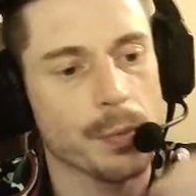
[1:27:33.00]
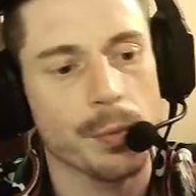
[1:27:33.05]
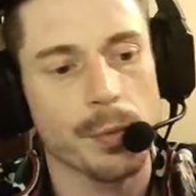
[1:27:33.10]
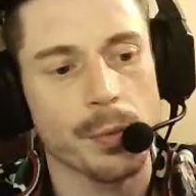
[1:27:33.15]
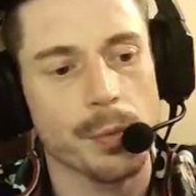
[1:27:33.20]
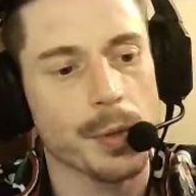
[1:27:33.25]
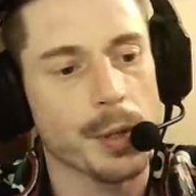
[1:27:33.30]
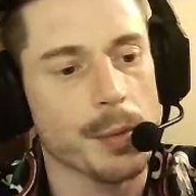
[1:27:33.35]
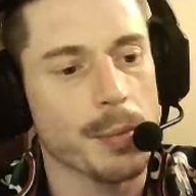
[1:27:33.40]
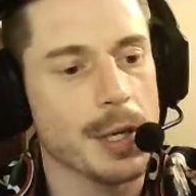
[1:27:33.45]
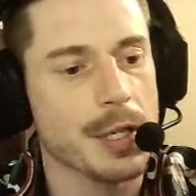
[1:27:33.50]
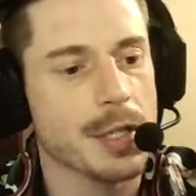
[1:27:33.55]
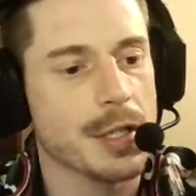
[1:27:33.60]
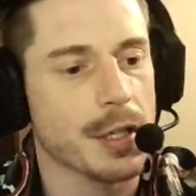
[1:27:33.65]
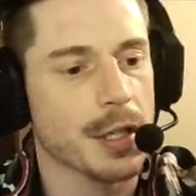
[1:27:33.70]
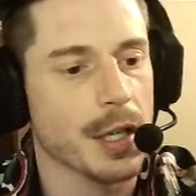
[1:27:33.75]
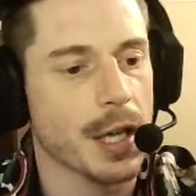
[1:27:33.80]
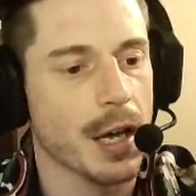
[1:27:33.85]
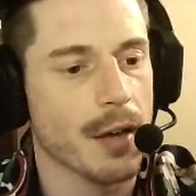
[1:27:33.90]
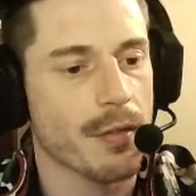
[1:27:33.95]
we'd
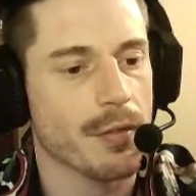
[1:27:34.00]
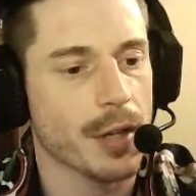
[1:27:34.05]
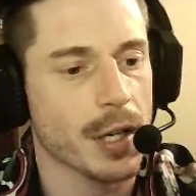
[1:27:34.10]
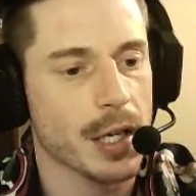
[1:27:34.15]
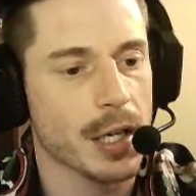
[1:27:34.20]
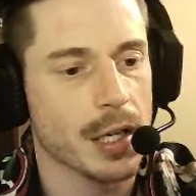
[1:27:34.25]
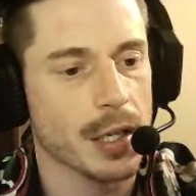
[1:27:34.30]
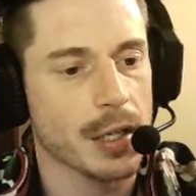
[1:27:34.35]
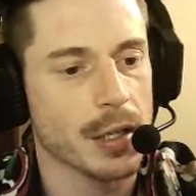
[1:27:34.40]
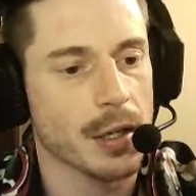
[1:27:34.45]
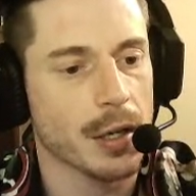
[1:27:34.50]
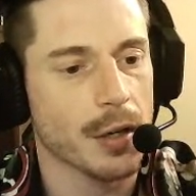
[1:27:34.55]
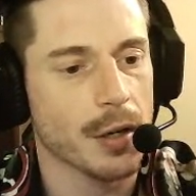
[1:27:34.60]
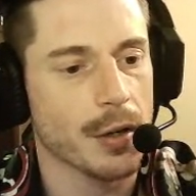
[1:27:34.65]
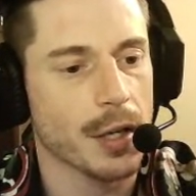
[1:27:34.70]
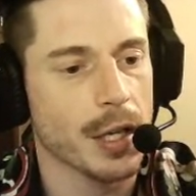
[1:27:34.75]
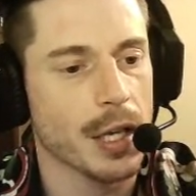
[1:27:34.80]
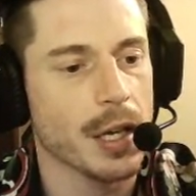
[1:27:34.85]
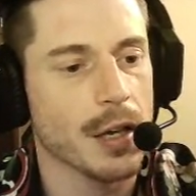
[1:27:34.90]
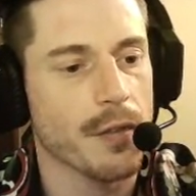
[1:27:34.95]
basically have, like, you know,
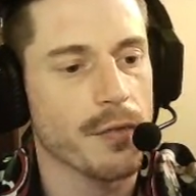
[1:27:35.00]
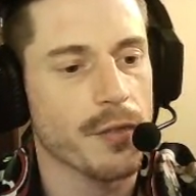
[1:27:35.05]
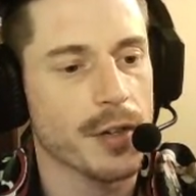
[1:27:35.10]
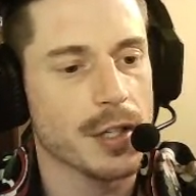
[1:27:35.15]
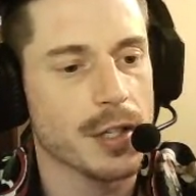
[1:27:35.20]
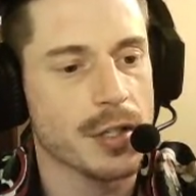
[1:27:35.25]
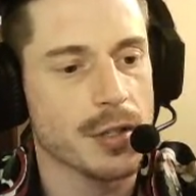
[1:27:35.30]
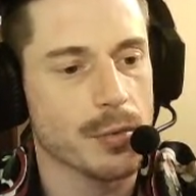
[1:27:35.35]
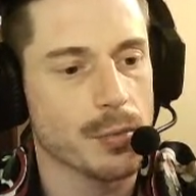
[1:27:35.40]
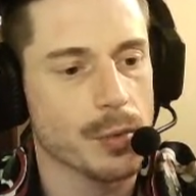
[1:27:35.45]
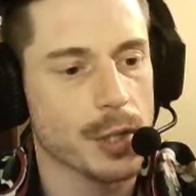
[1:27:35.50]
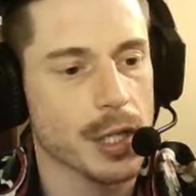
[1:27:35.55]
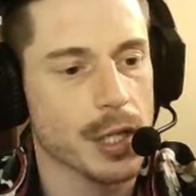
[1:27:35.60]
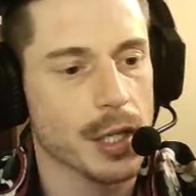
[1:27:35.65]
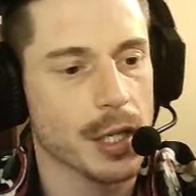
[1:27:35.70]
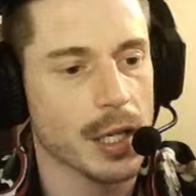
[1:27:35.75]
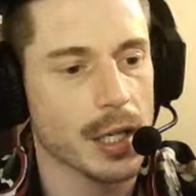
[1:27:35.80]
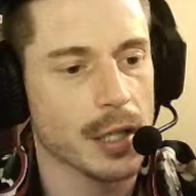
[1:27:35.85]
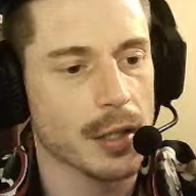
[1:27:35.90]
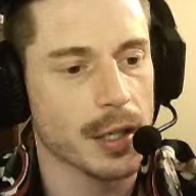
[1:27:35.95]
if it's a
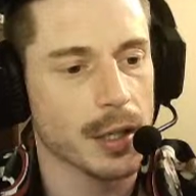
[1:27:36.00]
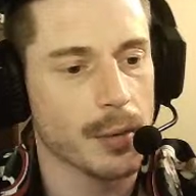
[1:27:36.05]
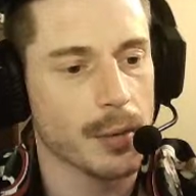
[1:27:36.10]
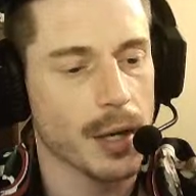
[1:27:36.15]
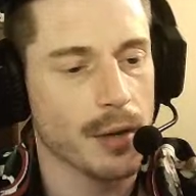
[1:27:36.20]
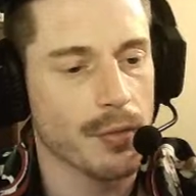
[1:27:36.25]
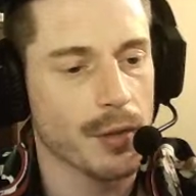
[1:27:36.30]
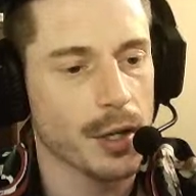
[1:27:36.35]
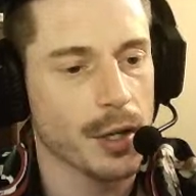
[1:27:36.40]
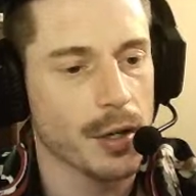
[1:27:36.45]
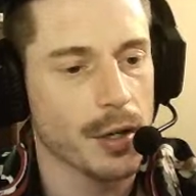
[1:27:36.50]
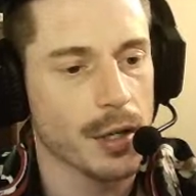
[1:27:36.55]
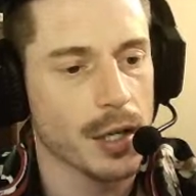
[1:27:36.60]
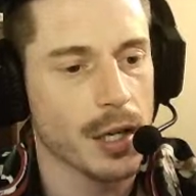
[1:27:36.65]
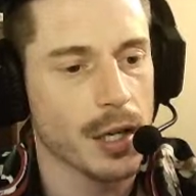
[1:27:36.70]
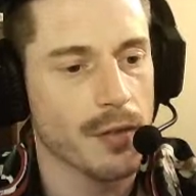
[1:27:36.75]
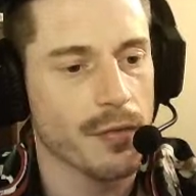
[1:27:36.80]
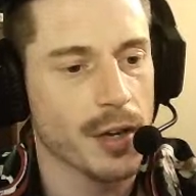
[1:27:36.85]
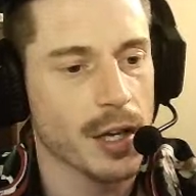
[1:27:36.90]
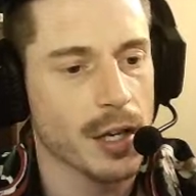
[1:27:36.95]
reconnect, like we have right here,
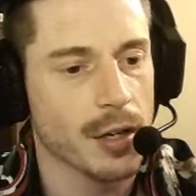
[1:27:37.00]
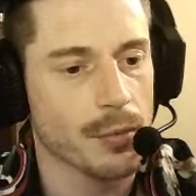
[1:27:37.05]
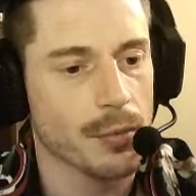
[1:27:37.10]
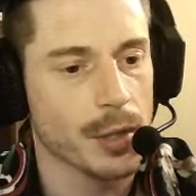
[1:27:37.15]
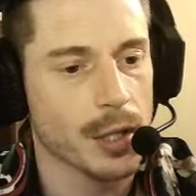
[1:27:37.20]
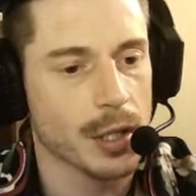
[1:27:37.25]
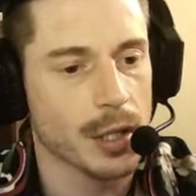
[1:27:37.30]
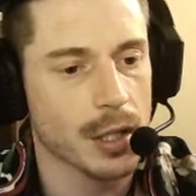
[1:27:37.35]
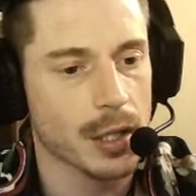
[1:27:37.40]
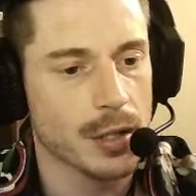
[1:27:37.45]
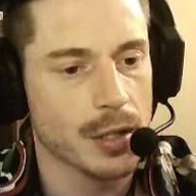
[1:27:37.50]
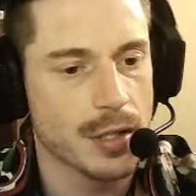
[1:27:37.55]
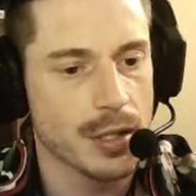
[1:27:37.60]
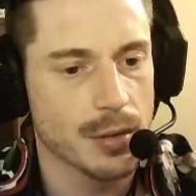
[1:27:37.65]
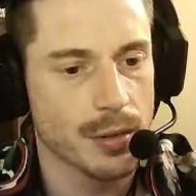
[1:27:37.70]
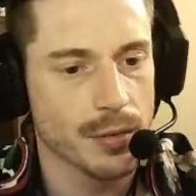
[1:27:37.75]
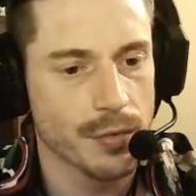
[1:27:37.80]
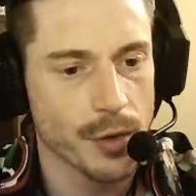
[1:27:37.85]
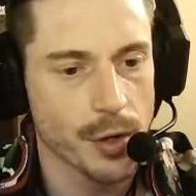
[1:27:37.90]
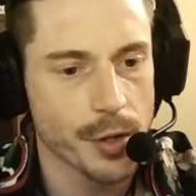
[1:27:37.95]
if n reconnect is
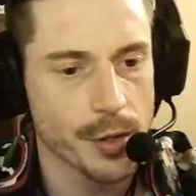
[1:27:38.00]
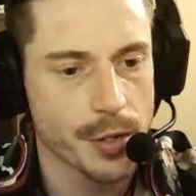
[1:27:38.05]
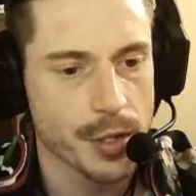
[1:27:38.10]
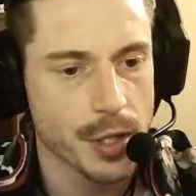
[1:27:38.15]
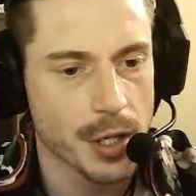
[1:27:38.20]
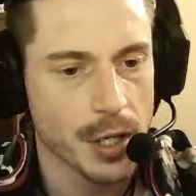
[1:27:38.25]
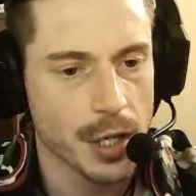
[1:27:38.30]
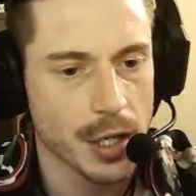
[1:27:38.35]
equal to false.